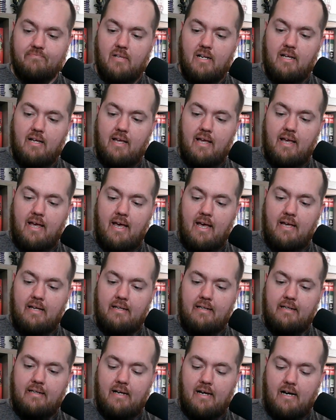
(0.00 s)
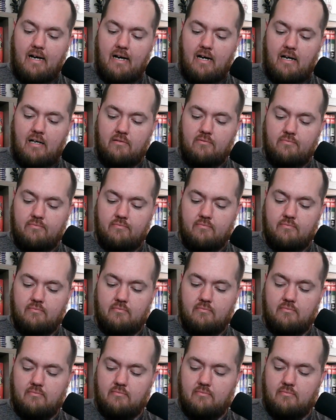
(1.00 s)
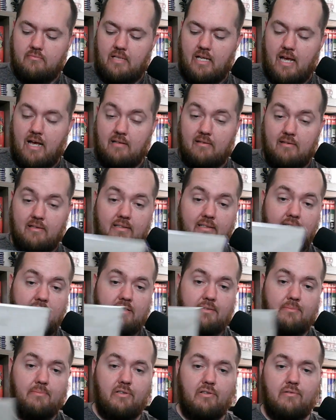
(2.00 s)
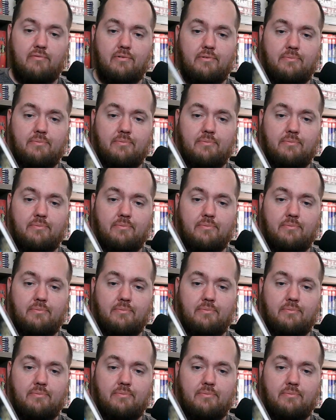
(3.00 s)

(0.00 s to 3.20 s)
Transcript: And yeah, this thing's beautiful.